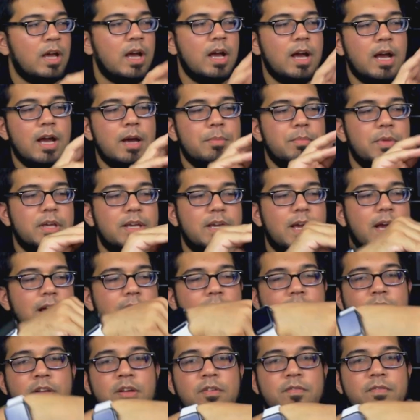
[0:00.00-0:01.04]
It
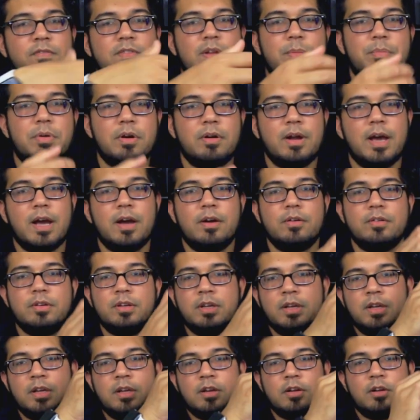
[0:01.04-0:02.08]
can flip around,
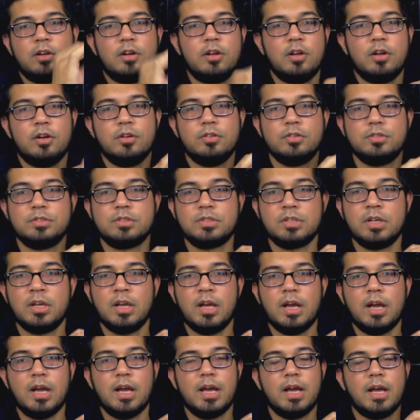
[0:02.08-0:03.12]
close,
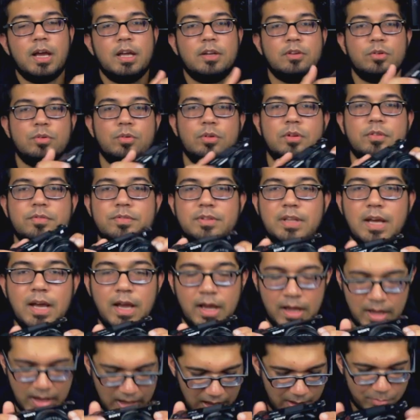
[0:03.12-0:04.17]
and all of that.
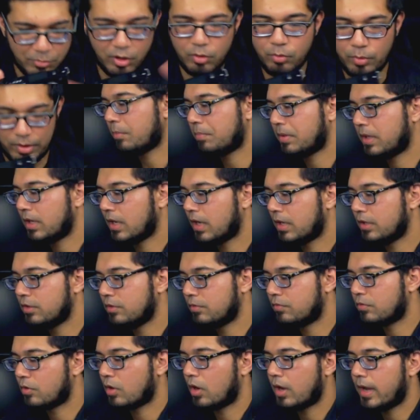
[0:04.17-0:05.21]
At the top here
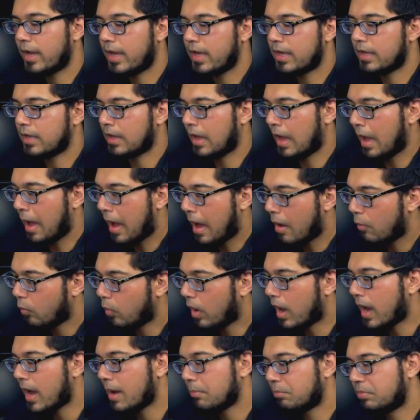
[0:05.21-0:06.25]
you've got
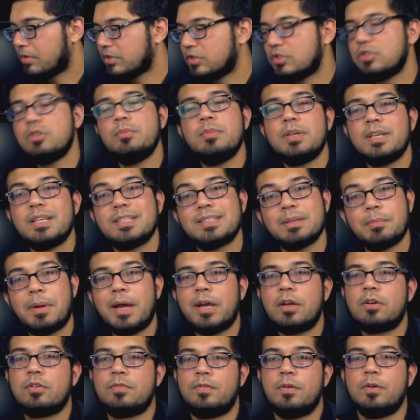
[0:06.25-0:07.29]
what I'm presuming is a
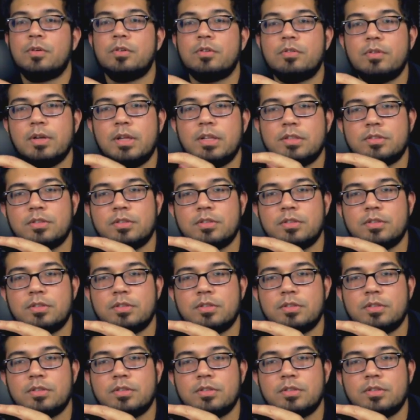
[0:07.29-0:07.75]
microphone grill.